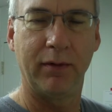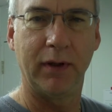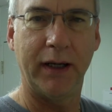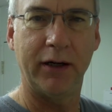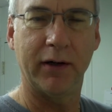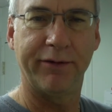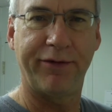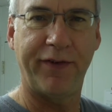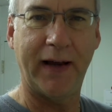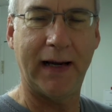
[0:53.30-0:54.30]
layer of
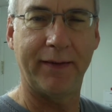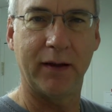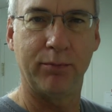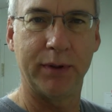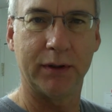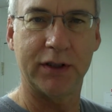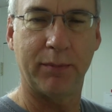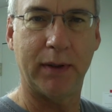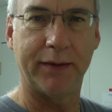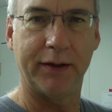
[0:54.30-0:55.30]
fat that builds
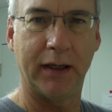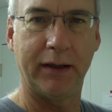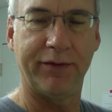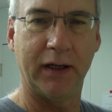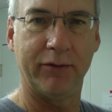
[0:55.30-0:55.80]
up on the knife